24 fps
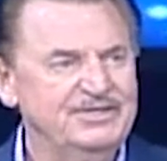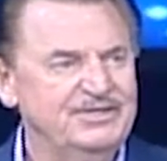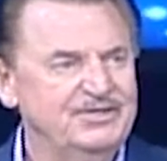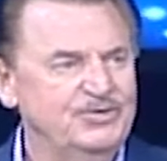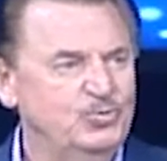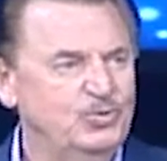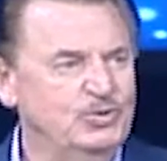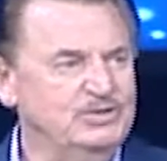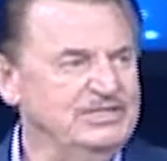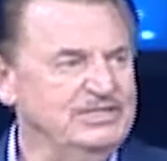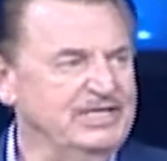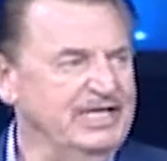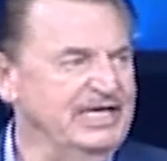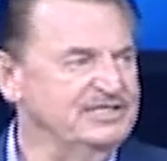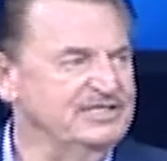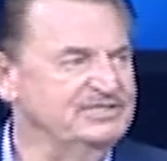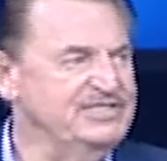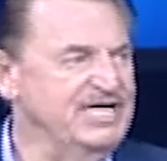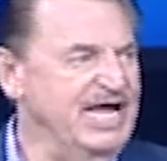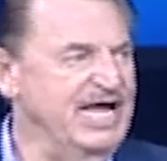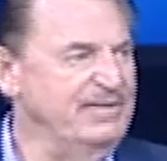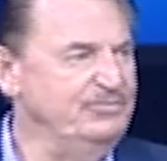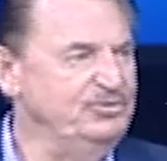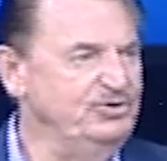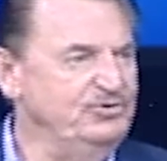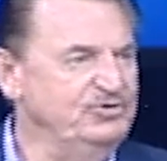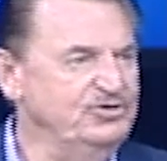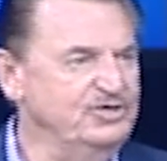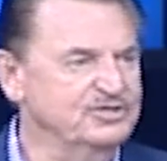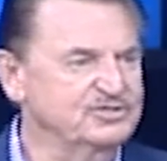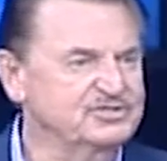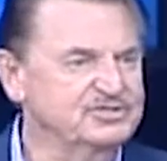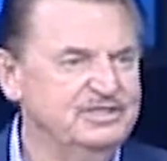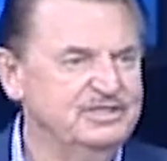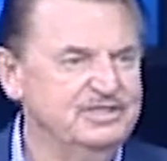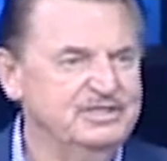When's the last time you
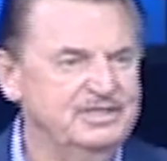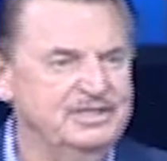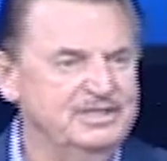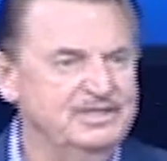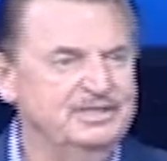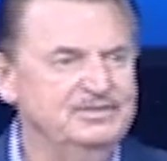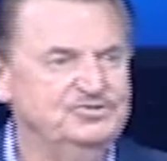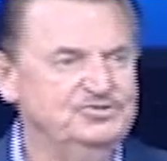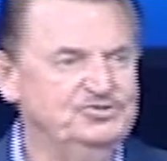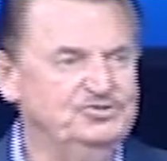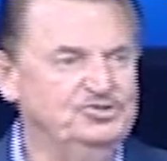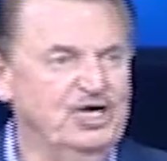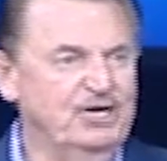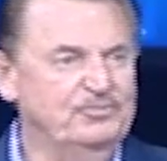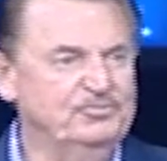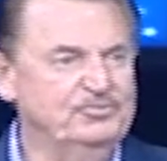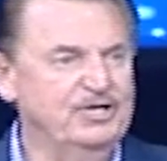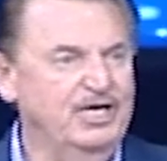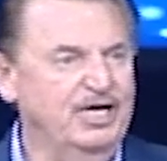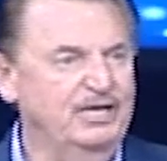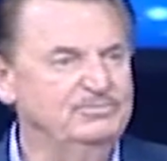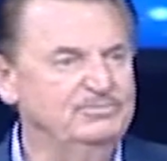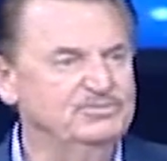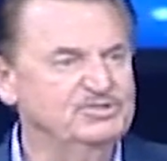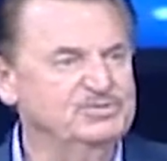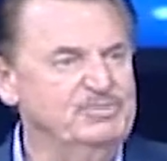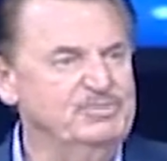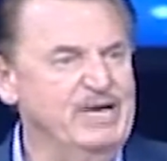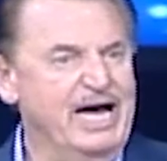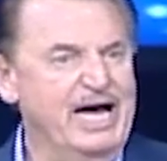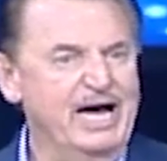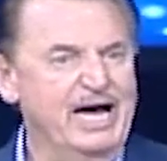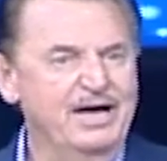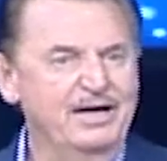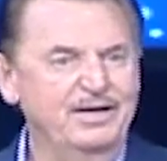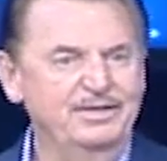just jumped up and
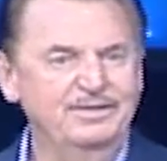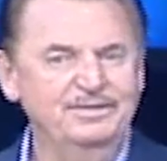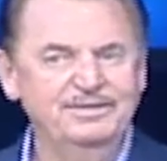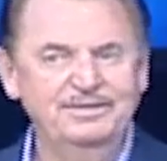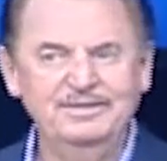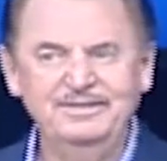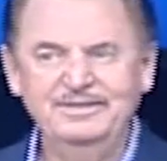smiled